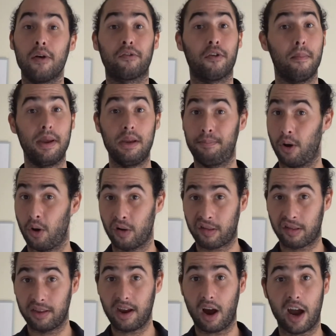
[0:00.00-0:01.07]
For me
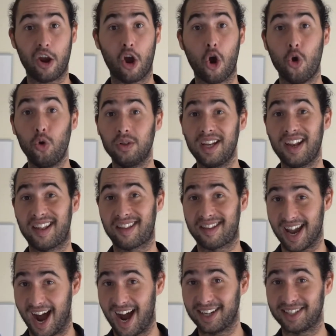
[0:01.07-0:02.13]
personally, I only
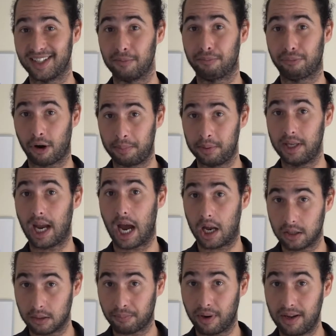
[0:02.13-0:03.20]
started properly
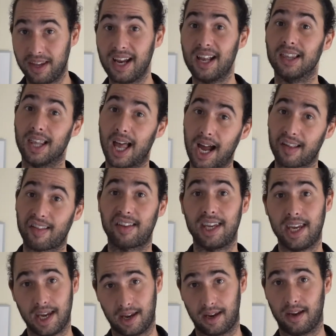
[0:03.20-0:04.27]
underbreathing last
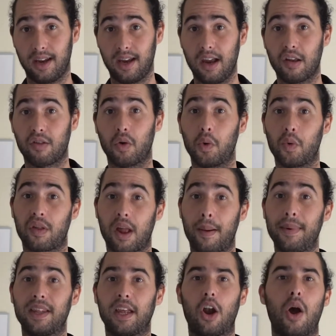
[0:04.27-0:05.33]
year, so it was
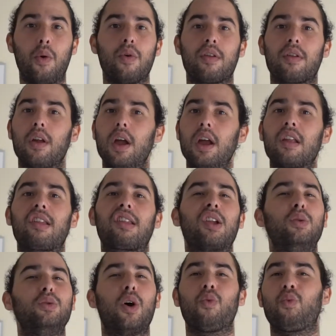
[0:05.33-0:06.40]
something that I was
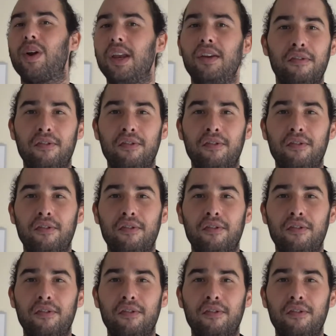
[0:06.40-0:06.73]
still not ready